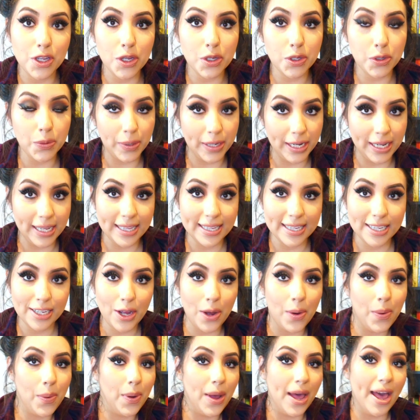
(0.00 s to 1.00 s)
those readings,
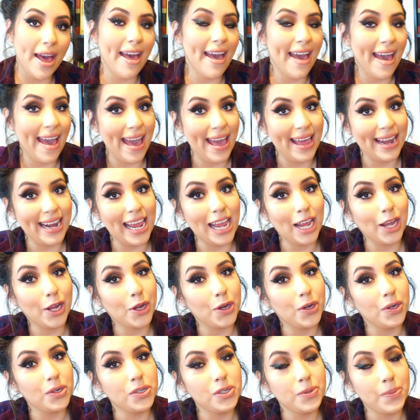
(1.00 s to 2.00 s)
go ahead and
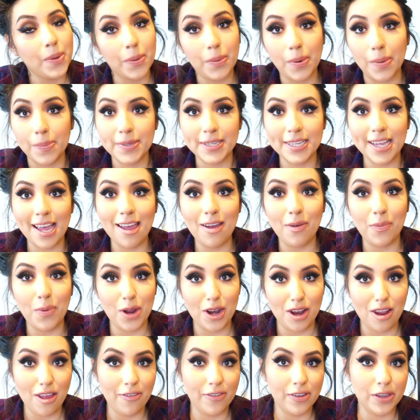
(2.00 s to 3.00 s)
go to my website,
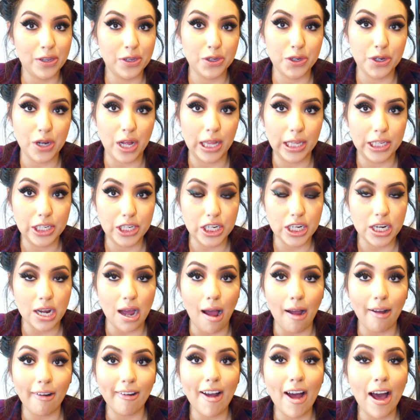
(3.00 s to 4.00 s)

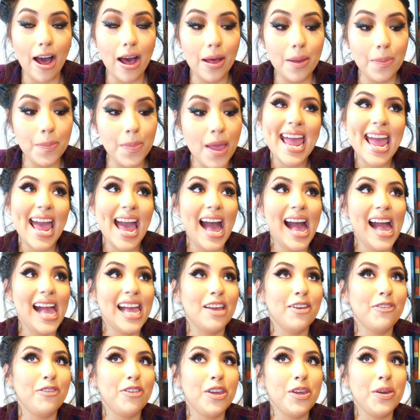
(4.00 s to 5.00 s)
oneloveastrology.com.
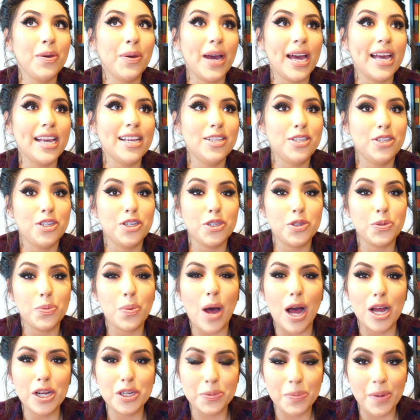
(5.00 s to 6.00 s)
If you guys just
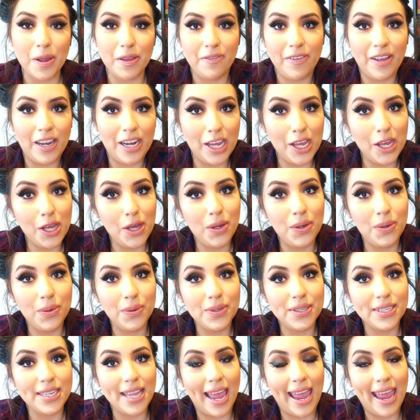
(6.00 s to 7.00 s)
watch my
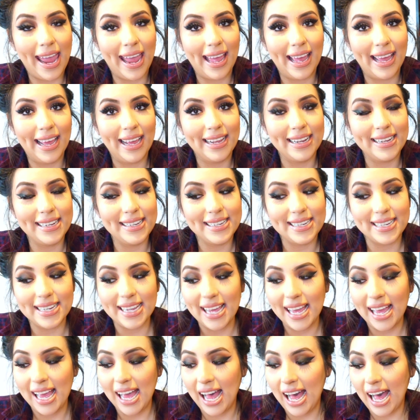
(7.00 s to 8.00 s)
videos and
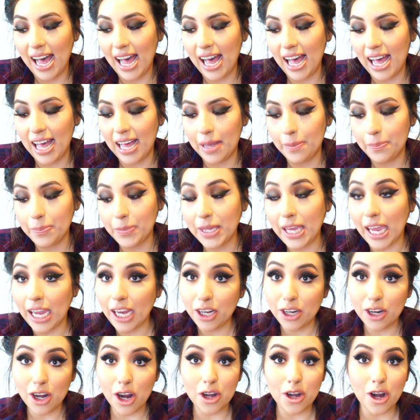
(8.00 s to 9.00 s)

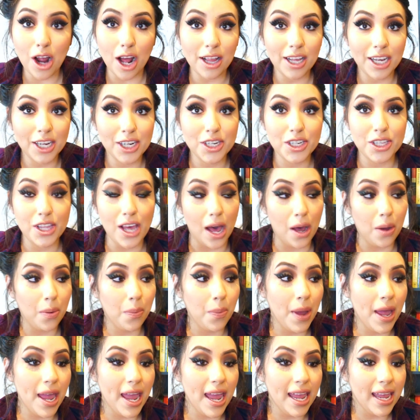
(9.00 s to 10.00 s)
gain knowledge
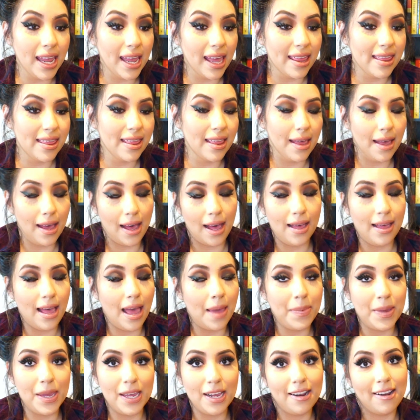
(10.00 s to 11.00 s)
that way,
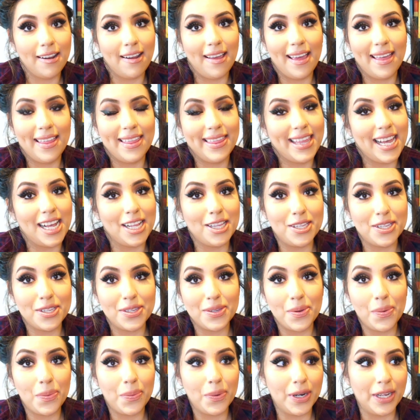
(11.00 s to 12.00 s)
I mean,
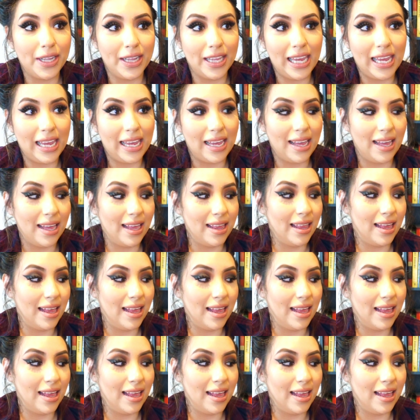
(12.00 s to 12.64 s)
that's really